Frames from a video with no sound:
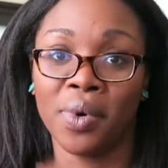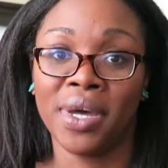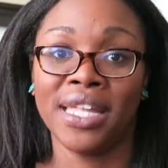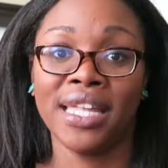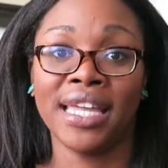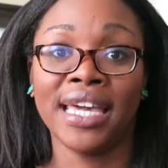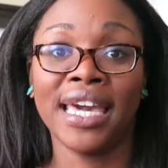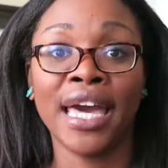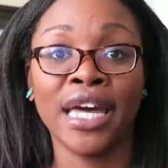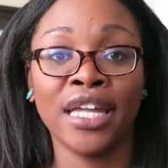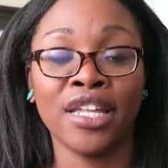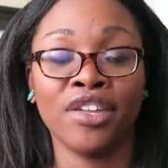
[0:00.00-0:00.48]
in
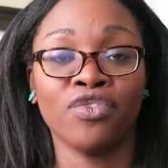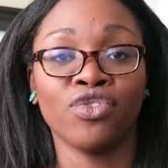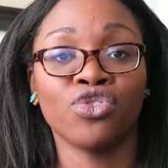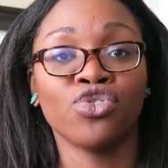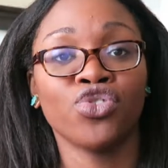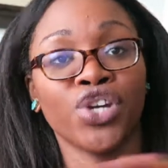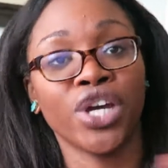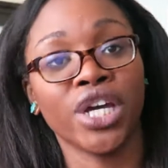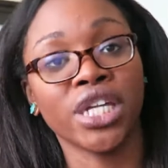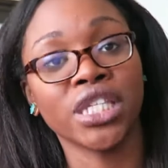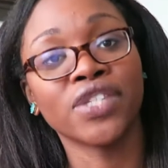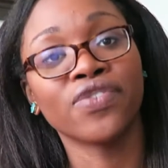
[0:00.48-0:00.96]
and kind of
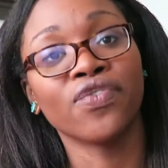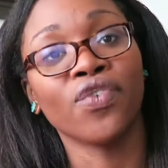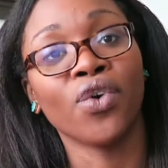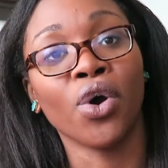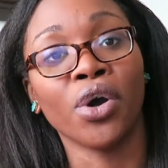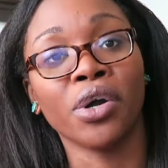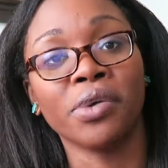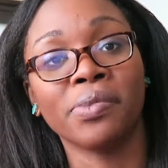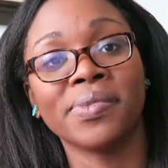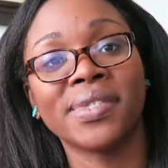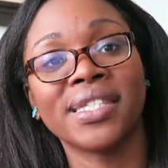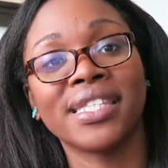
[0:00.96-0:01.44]

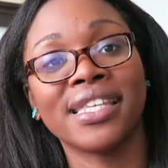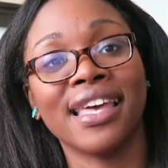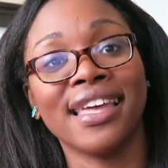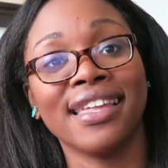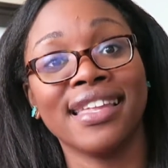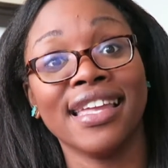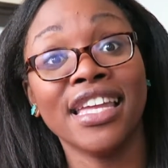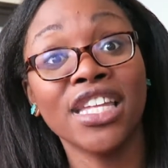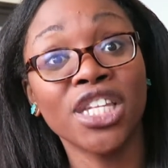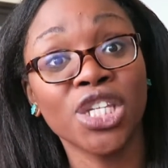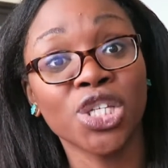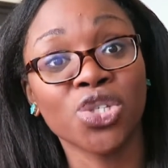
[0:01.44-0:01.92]
transforms
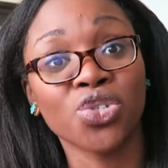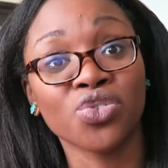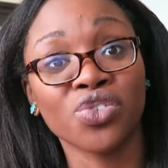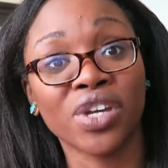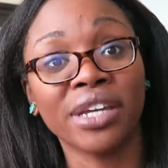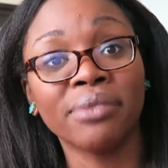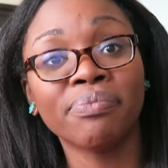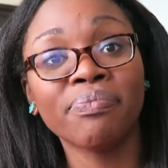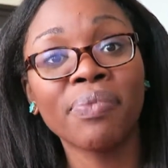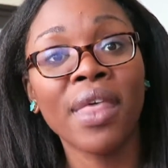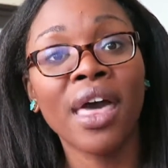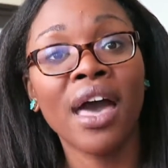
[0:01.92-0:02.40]
an
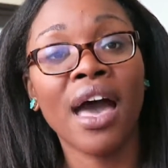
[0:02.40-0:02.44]
industry,